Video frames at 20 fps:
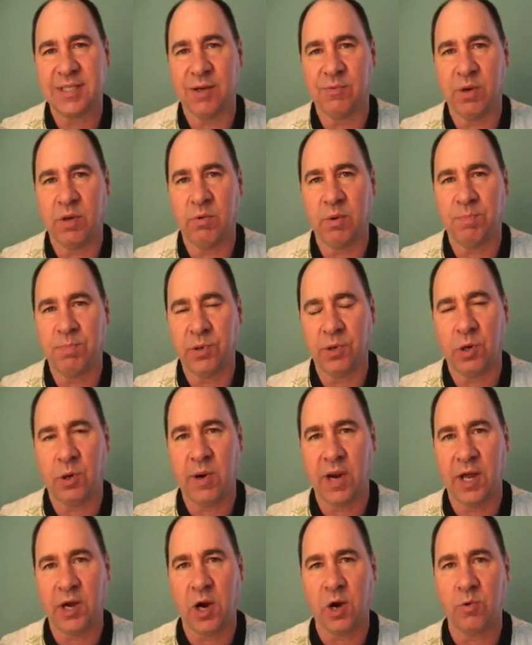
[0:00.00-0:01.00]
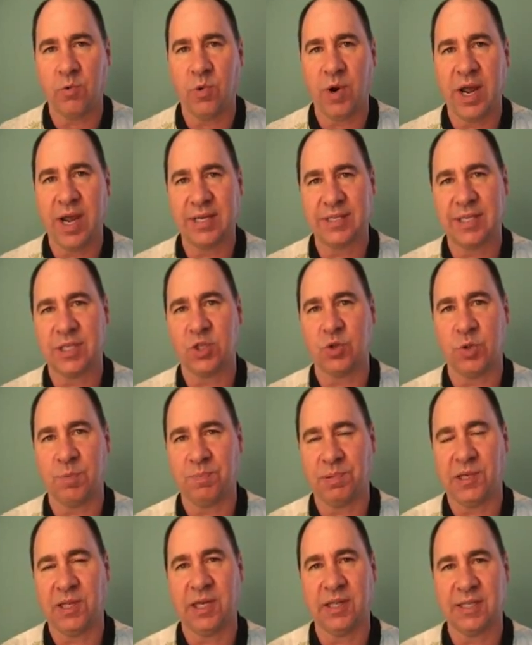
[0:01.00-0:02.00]
that we would put around our waist that you would
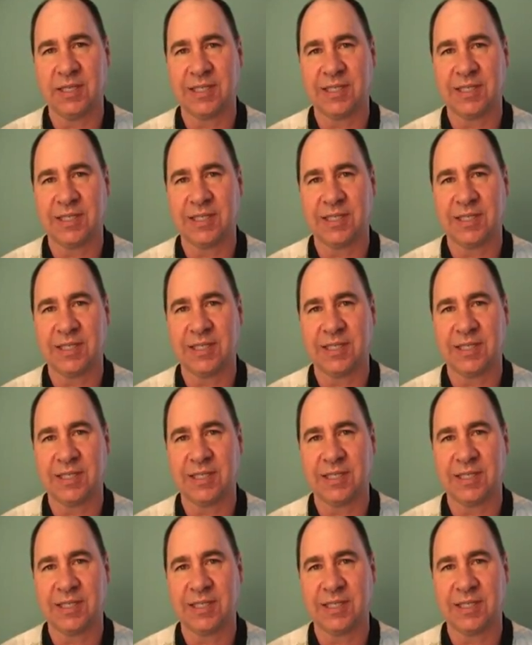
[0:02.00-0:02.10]
plug